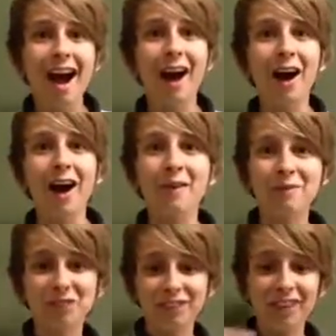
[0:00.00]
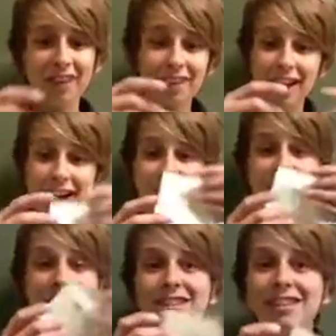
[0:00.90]
That
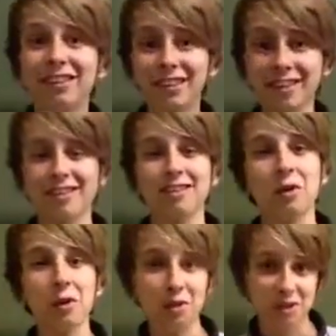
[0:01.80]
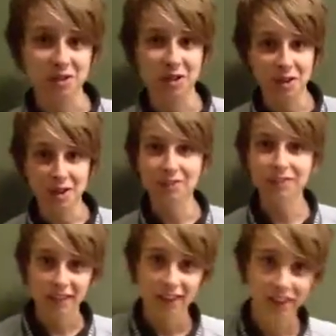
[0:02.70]
90 degrees is a quarter turn,
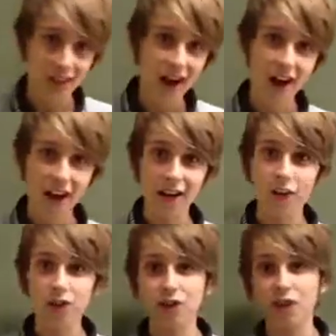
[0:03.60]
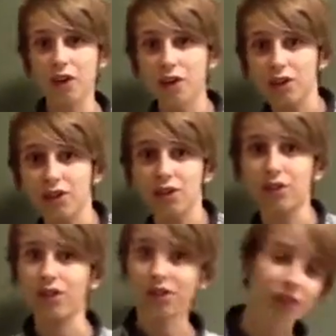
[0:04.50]
because a quarter is
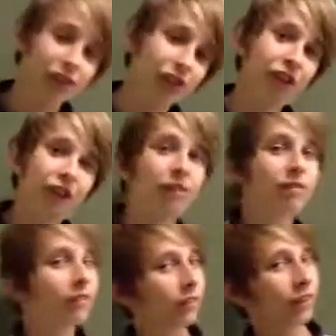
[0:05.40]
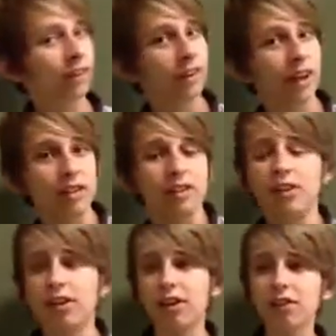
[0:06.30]
360. 90
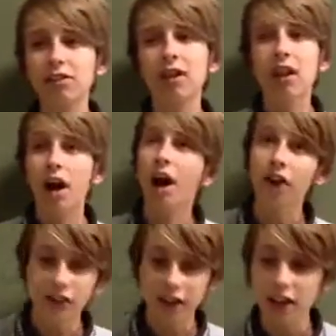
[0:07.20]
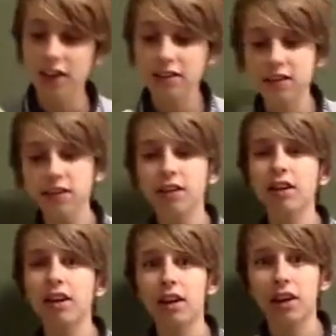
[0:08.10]
degrees, 180
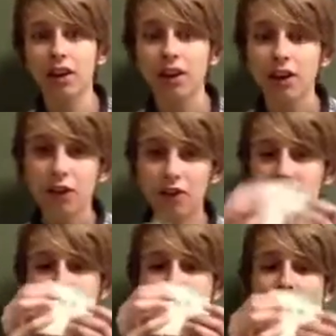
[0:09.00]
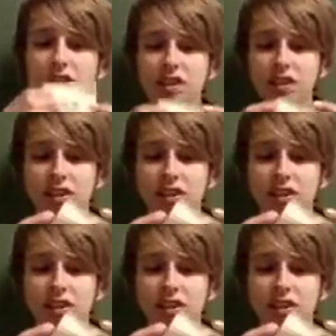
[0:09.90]
degrees, 270